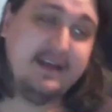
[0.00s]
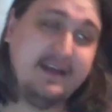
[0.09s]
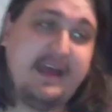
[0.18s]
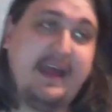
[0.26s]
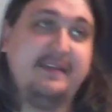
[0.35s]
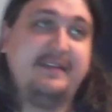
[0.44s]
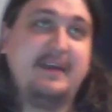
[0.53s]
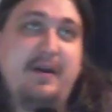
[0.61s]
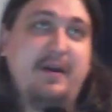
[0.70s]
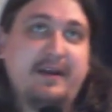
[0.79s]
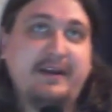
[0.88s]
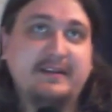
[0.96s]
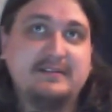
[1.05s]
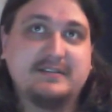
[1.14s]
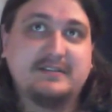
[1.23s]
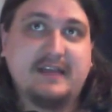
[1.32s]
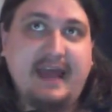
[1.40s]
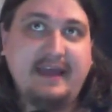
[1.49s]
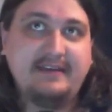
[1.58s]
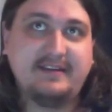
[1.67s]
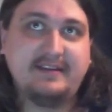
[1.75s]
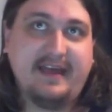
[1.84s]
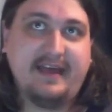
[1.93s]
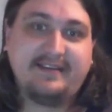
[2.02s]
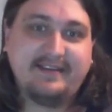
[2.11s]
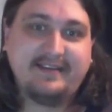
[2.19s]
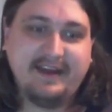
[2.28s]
And the Americans hated that